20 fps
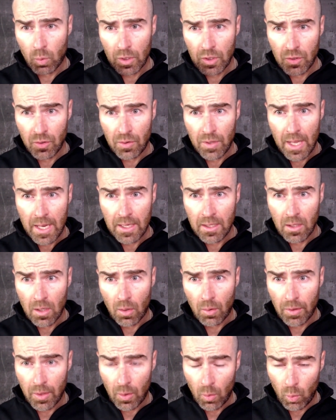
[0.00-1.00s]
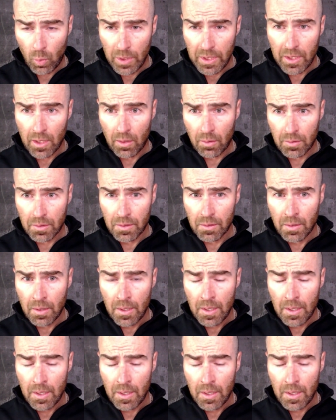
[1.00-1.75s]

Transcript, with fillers: what do they know that we don't?